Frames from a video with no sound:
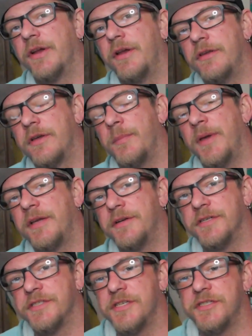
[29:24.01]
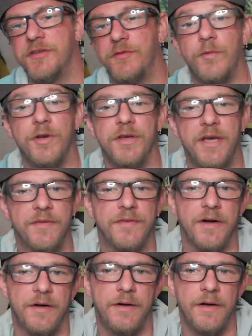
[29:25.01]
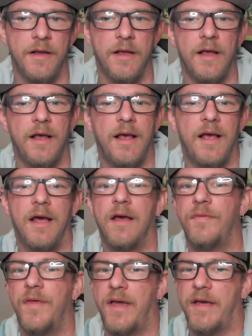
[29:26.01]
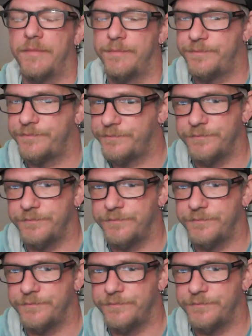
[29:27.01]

and you can make your decision when you get there. And then